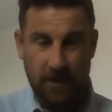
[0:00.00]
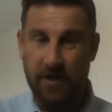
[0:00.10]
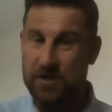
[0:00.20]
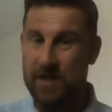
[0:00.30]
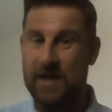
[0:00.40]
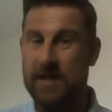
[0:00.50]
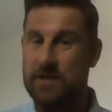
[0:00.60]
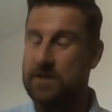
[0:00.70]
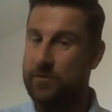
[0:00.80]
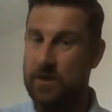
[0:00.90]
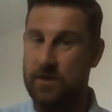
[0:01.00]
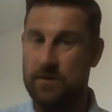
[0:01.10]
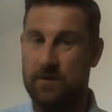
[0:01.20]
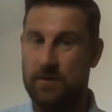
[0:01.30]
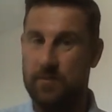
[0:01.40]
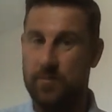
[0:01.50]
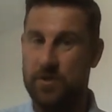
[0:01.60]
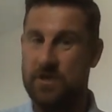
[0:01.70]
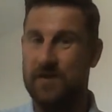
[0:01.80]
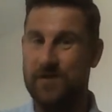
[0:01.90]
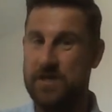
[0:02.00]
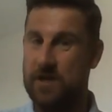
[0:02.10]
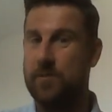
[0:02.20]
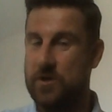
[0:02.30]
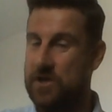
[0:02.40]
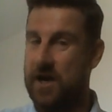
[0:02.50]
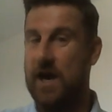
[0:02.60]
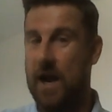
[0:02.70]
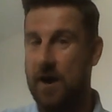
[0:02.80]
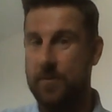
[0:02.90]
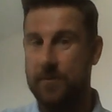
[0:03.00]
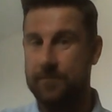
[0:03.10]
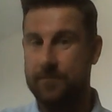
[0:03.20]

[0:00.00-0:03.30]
Does it link to the perceived syllabus at a club,